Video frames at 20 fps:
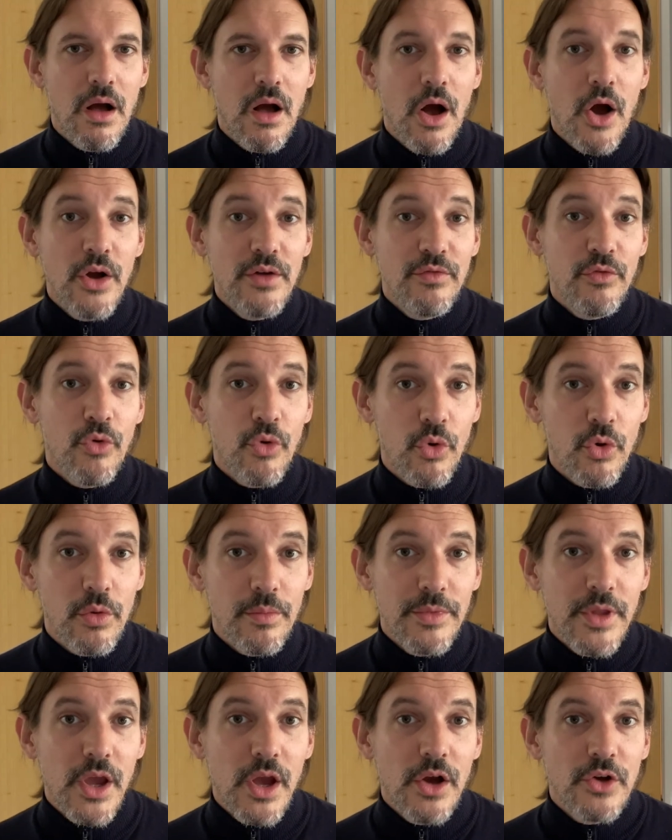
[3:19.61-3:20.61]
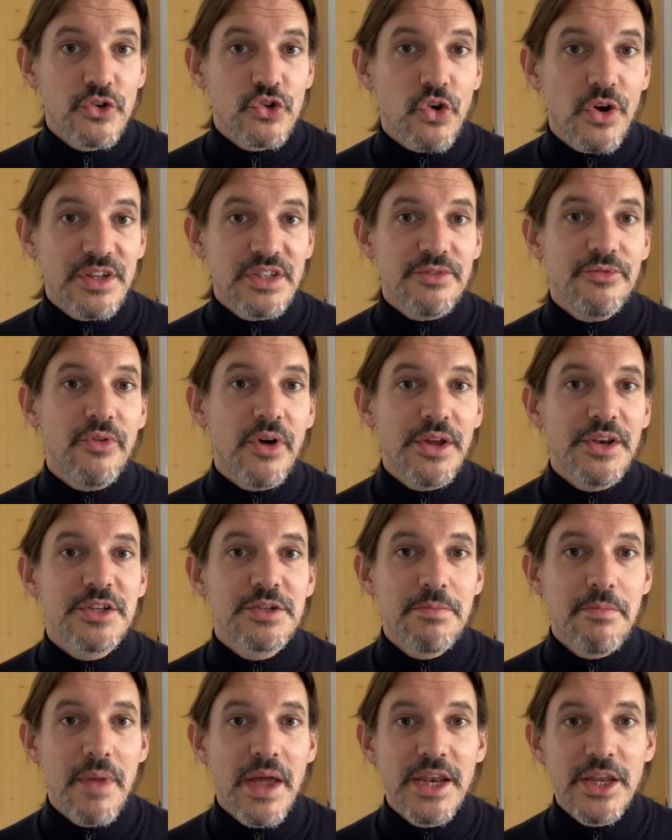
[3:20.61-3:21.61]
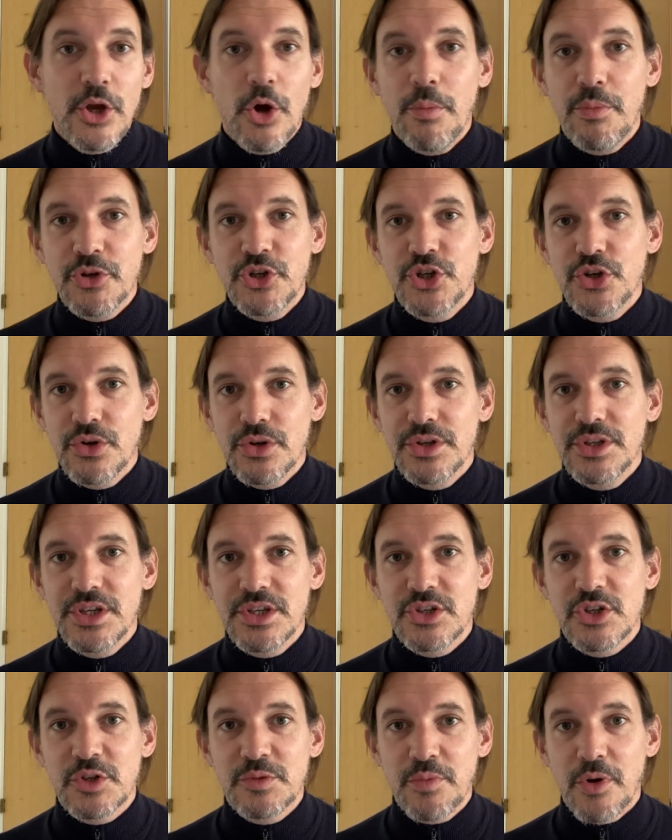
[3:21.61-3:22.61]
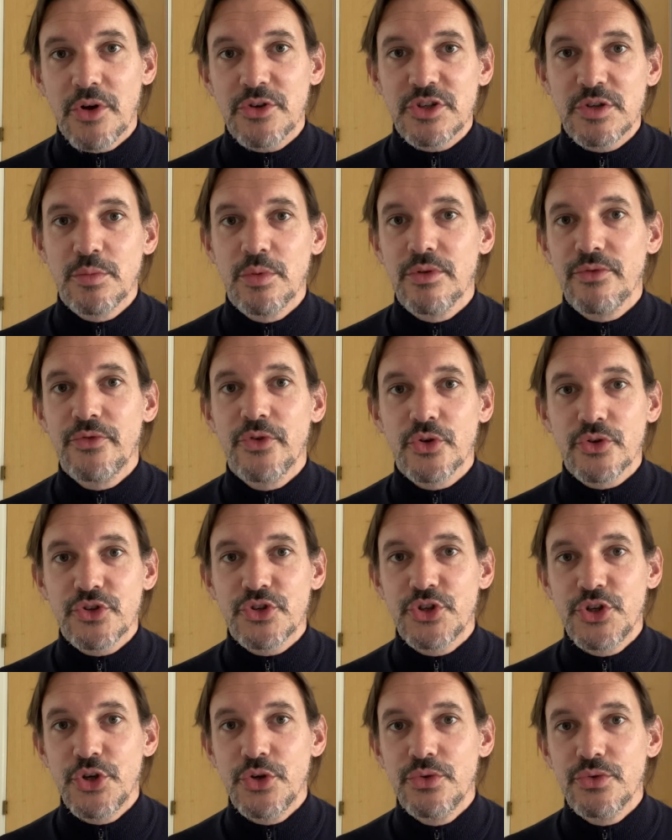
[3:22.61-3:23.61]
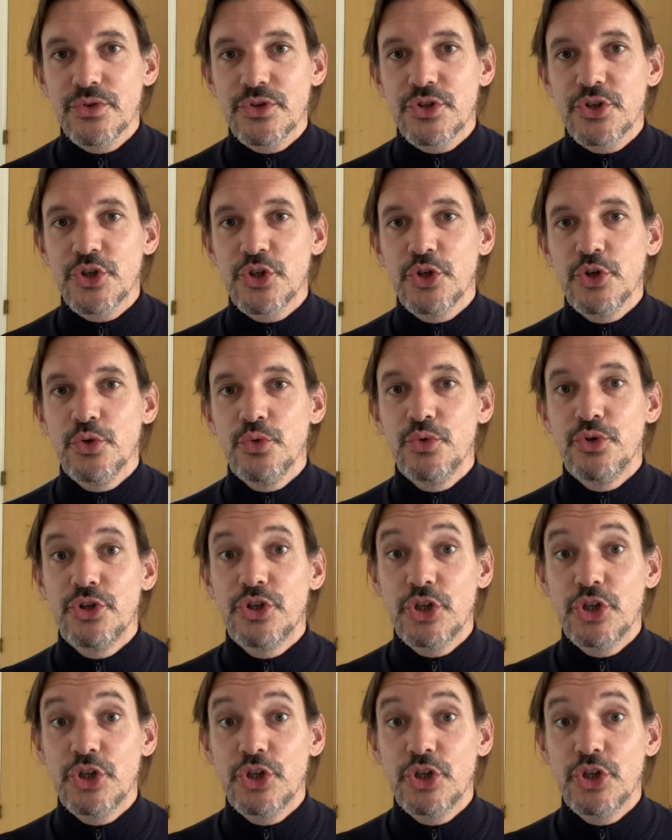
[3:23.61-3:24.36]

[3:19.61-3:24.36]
Overall, try to find as many opportunities as possible for your students to